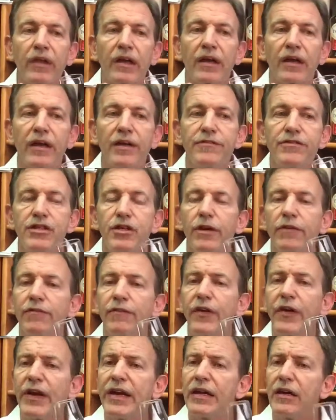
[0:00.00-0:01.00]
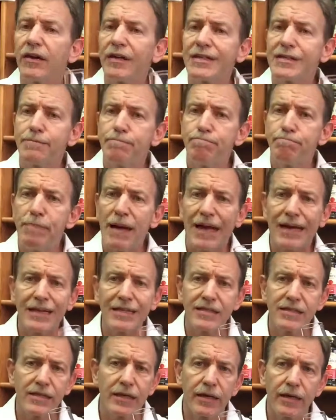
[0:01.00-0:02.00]
it gives you a very nice
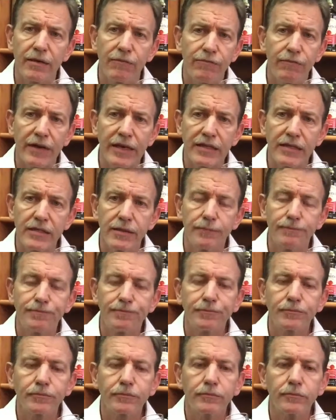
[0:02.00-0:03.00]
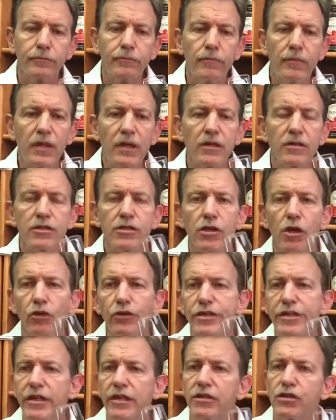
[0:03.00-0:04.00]
balancing effect.
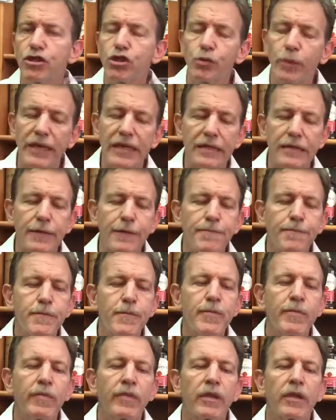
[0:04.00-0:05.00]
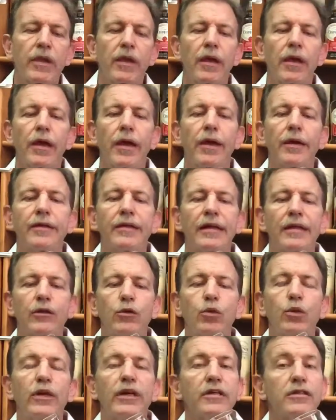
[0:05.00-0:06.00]
Salty and sweet, that
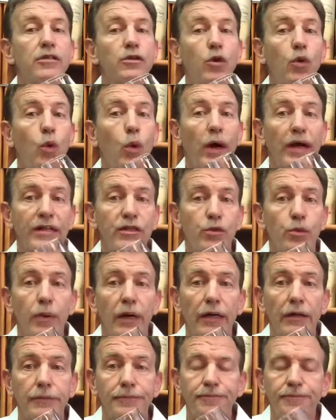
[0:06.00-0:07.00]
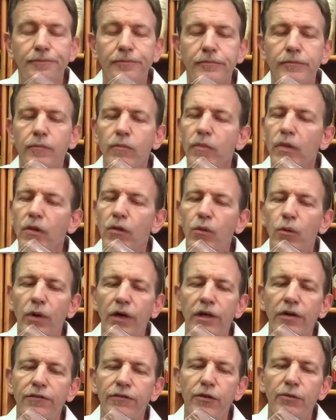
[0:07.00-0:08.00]
works quite well.
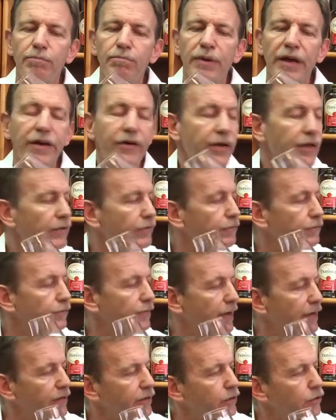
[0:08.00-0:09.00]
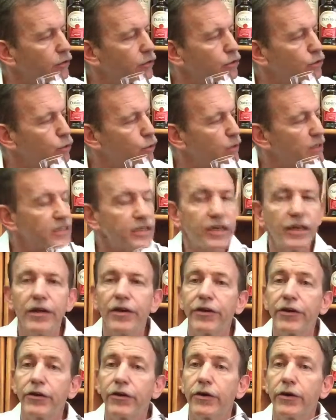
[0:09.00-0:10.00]
Wonderful pairing, very good whiskey
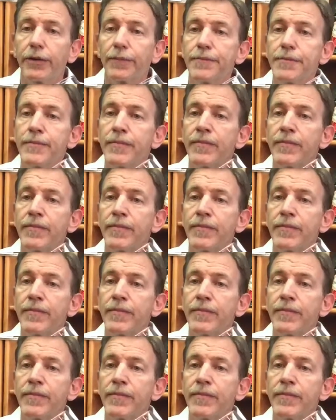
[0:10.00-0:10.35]
liqueur.